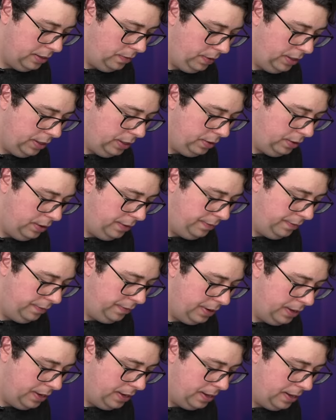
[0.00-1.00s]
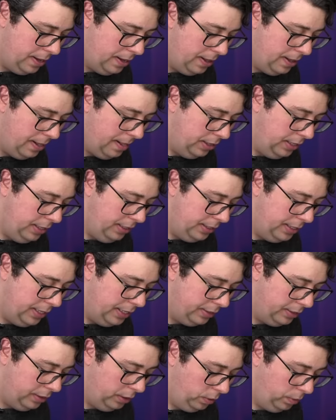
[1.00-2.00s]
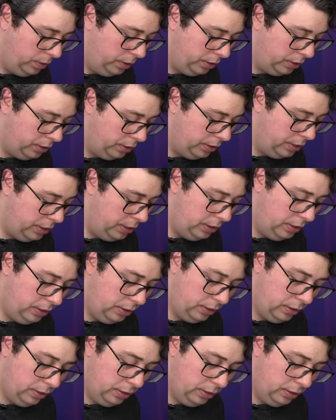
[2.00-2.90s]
I wonder if uh, the internet still works on these.